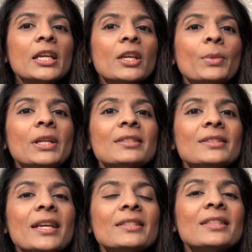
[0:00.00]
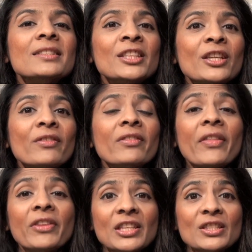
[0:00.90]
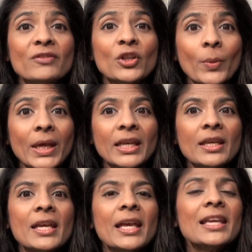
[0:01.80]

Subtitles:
Camilla says it's a given that the interviewee,